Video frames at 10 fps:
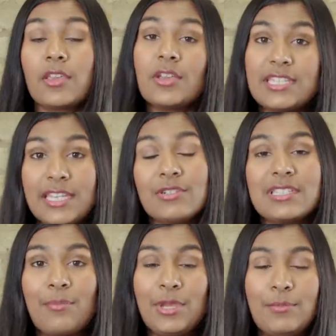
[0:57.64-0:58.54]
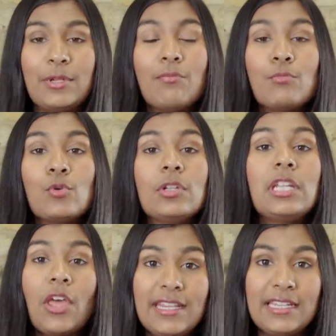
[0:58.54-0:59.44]
The idea is that people are more
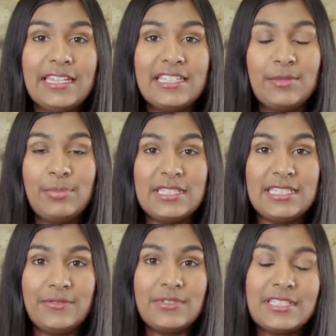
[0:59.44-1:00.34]
likely to perceive